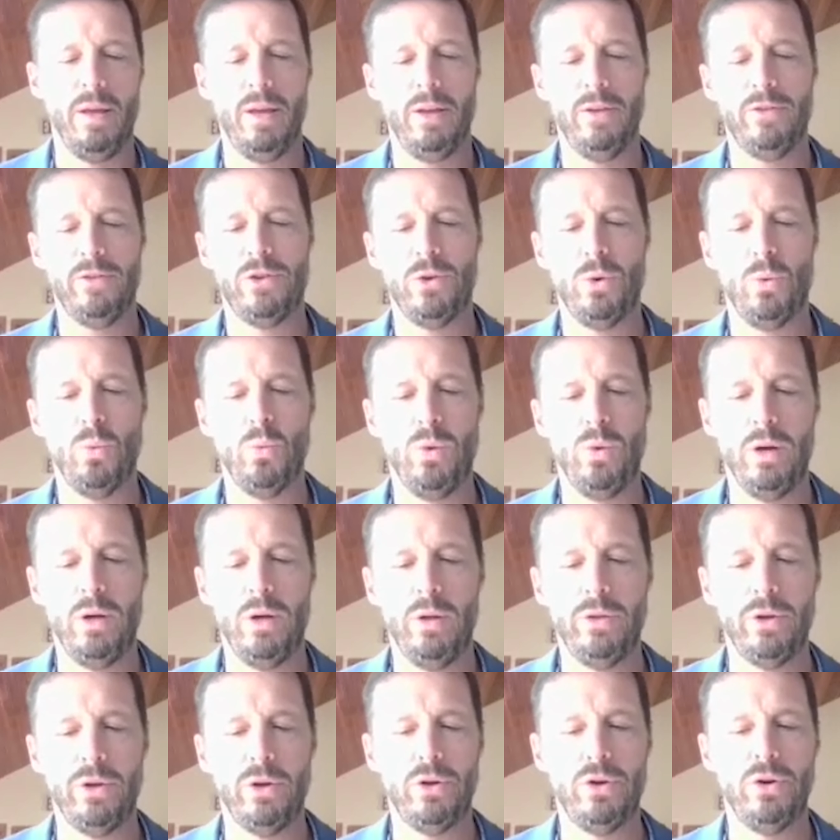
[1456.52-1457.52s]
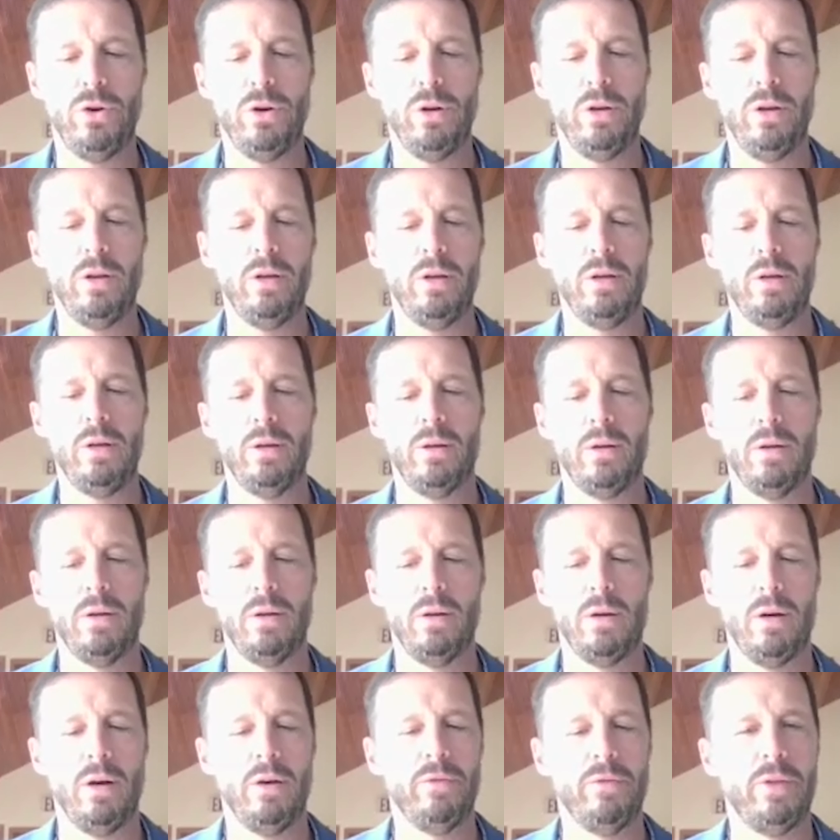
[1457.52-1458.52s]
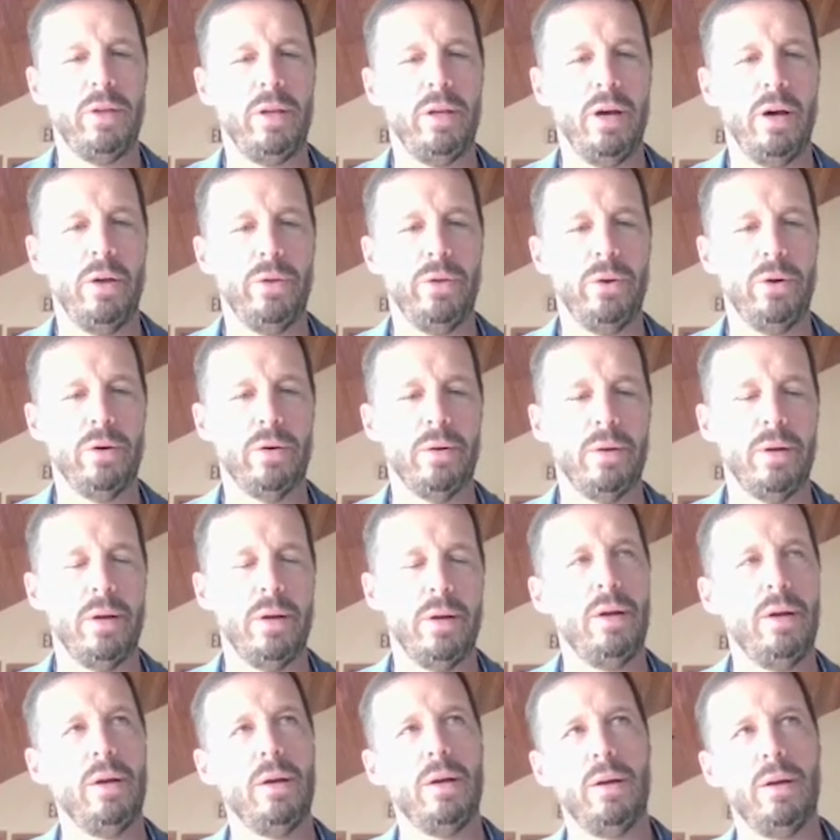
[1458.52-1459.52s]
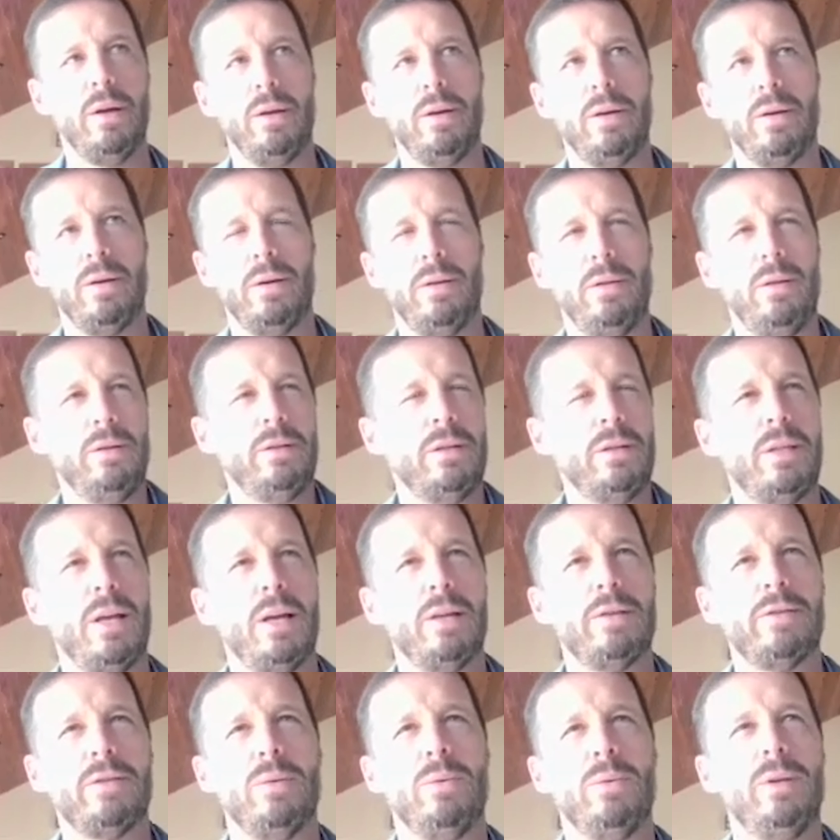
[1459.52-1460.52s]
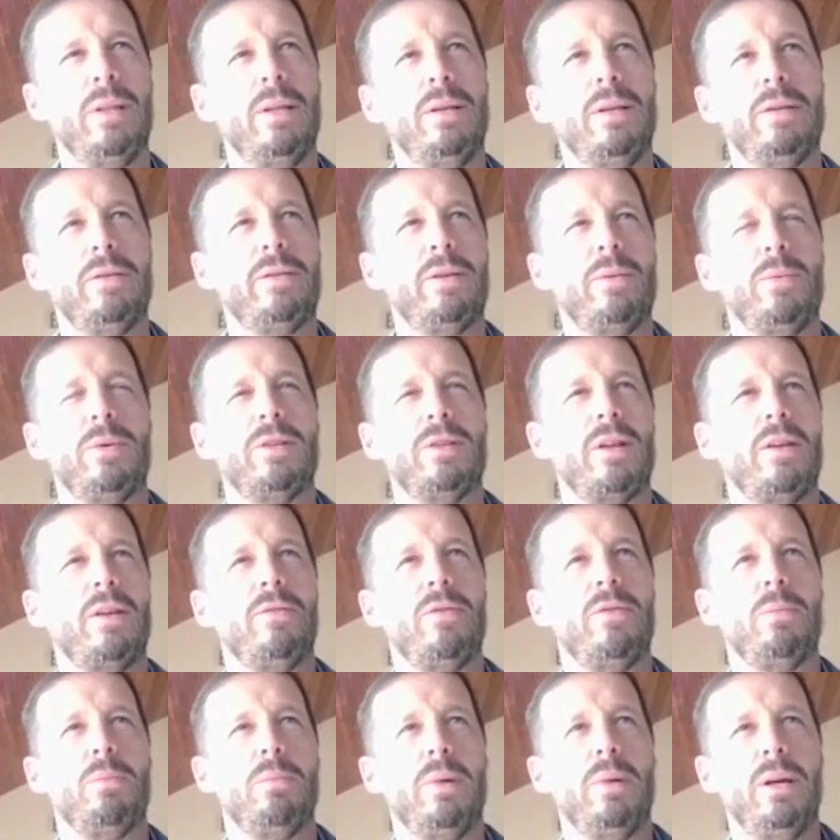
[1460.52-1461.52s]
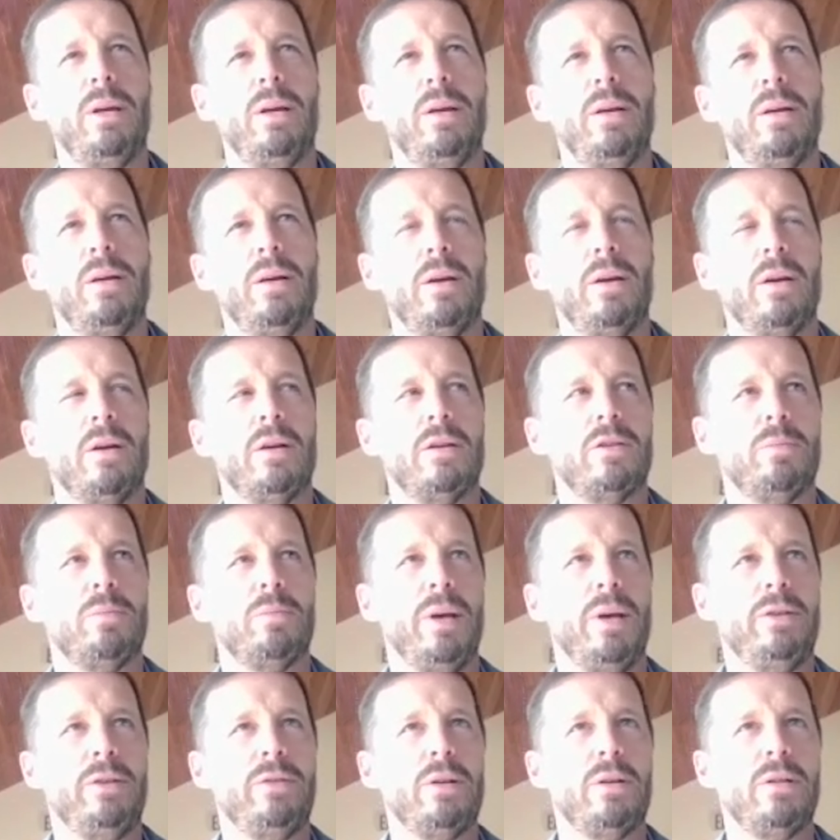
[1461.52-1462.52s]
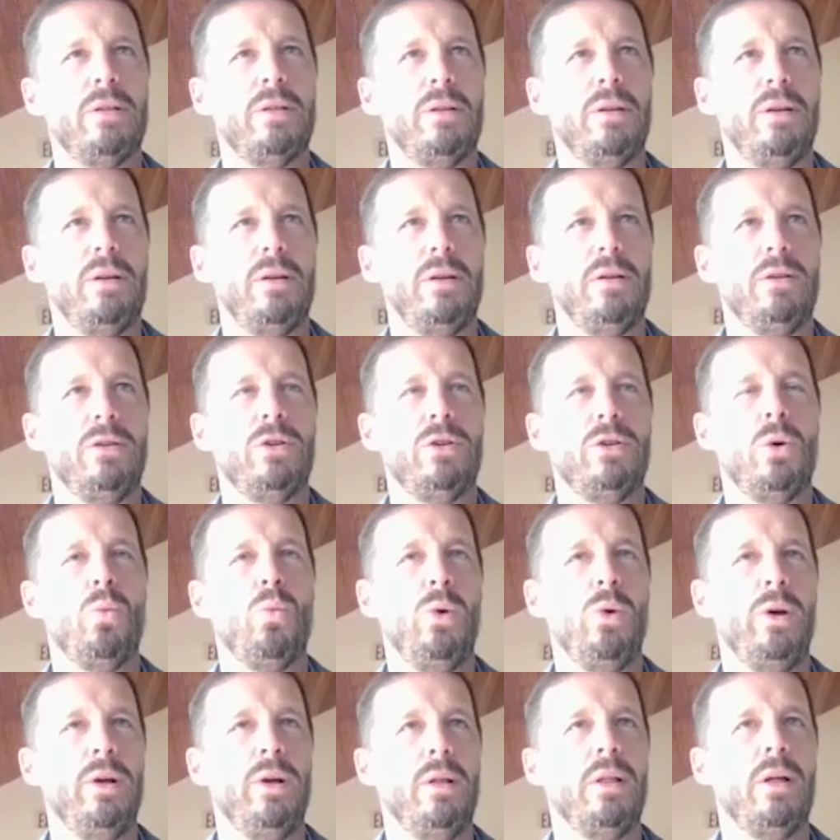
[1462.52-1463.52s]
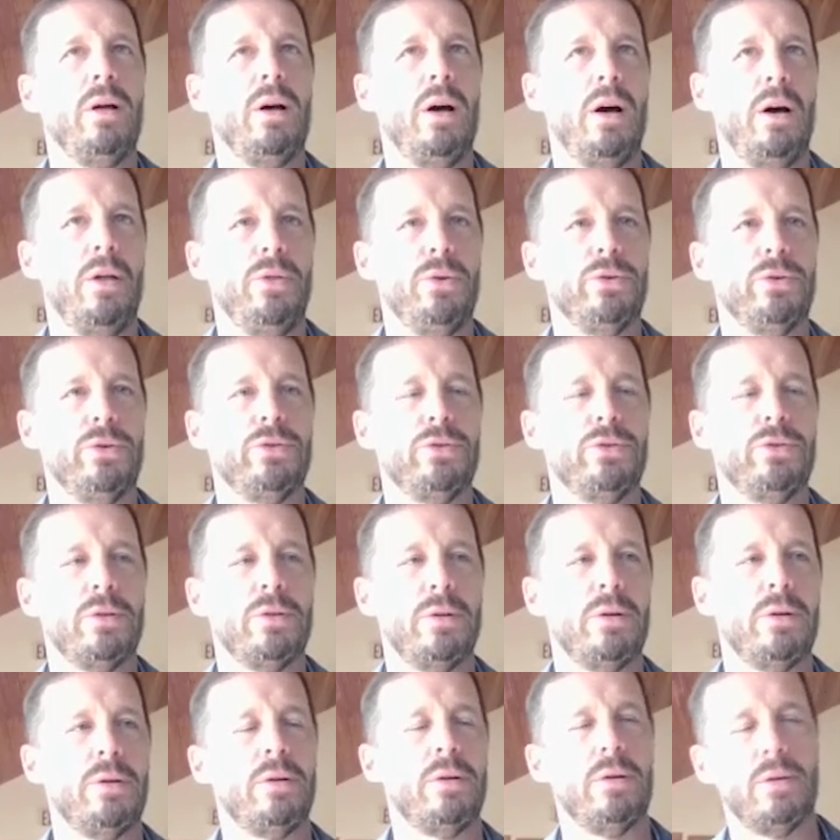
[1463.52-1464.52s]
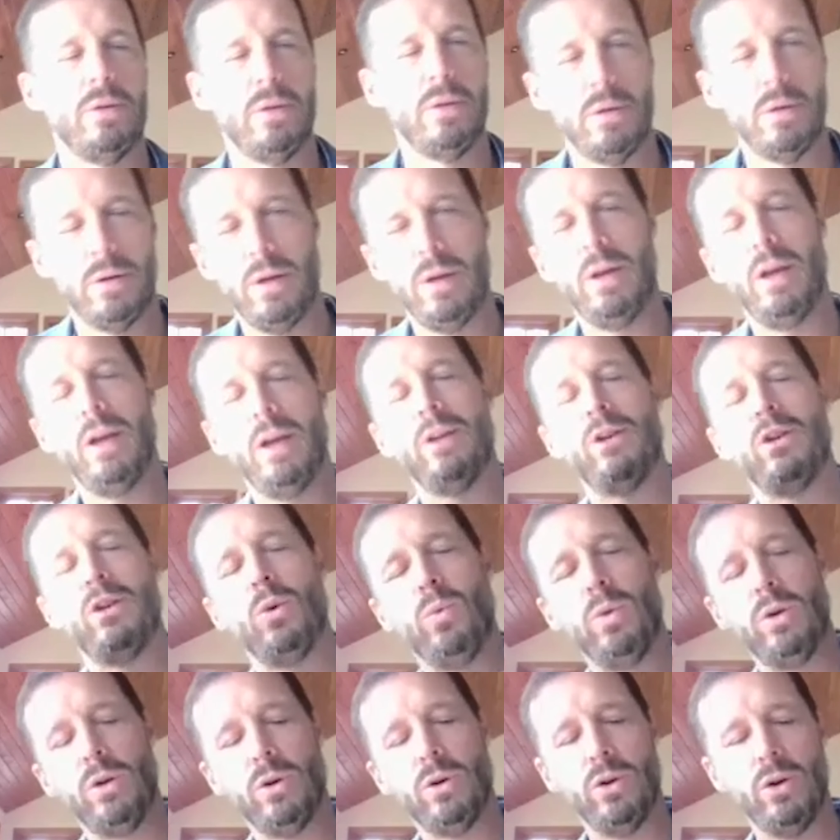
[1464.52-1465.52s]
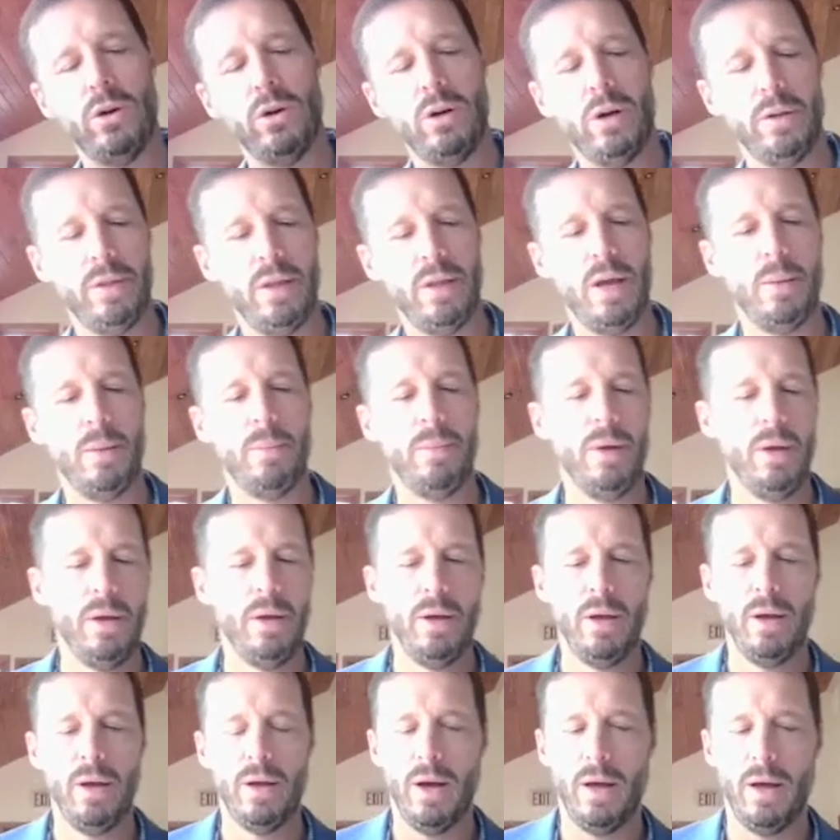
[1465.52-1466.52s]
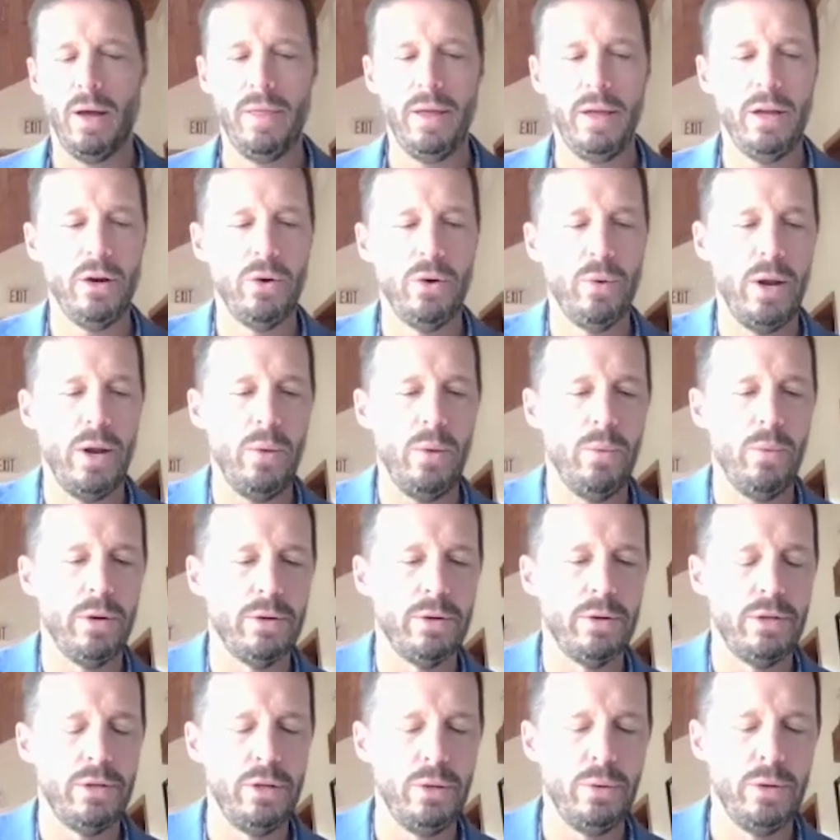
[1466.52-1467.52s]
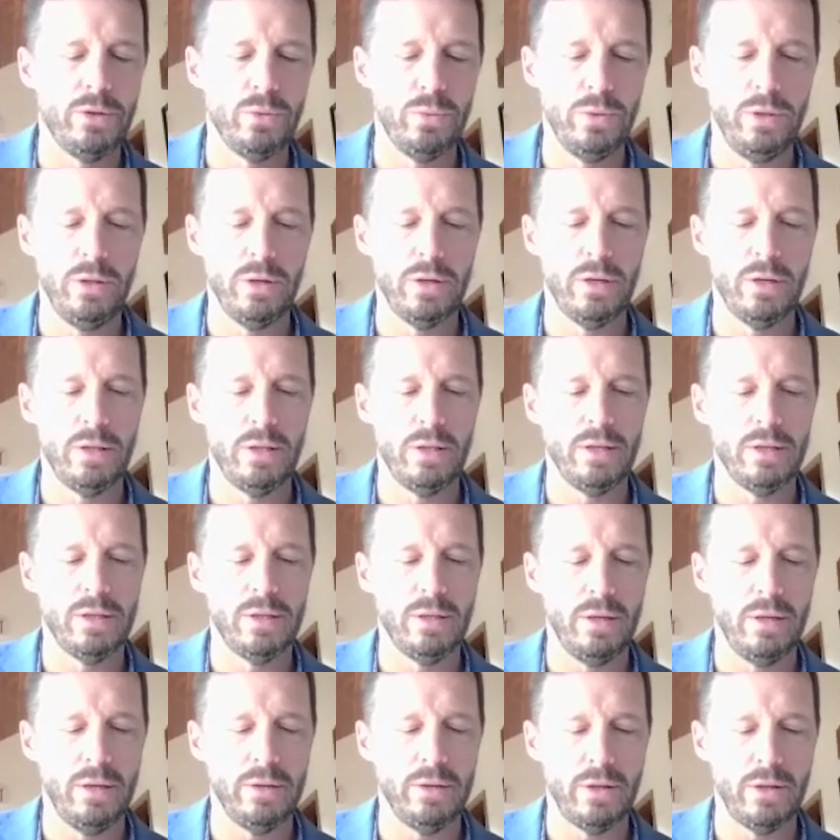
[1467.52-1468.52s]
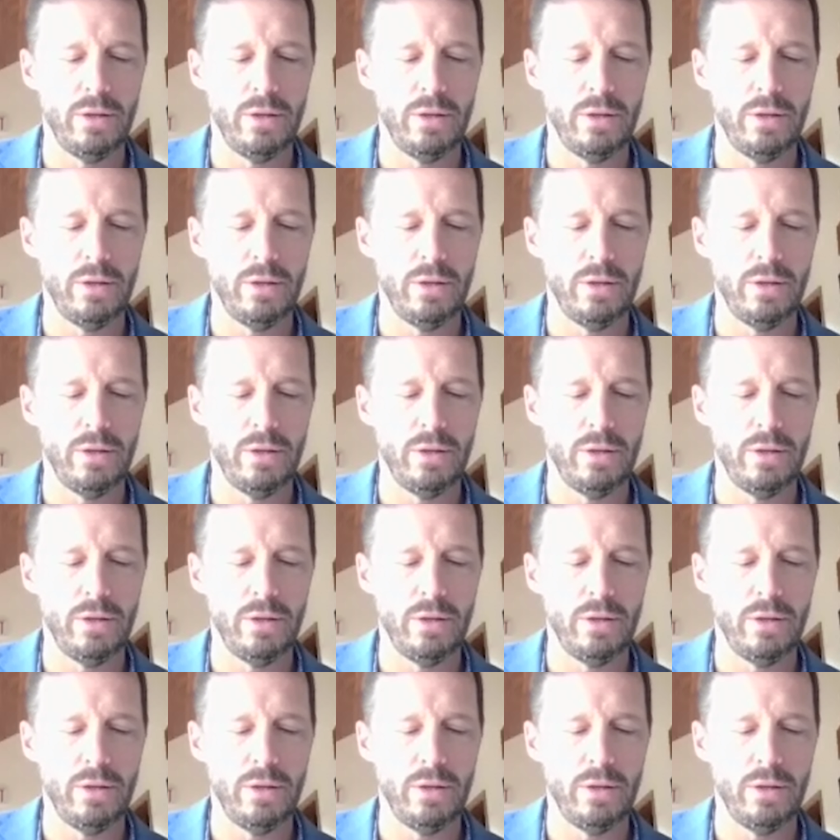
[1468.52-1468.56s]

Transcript: is to will the good of the other. And I looked at that and said, what does that even mean? Basically, to will others and to will good on them. I think a great one too, as I look at this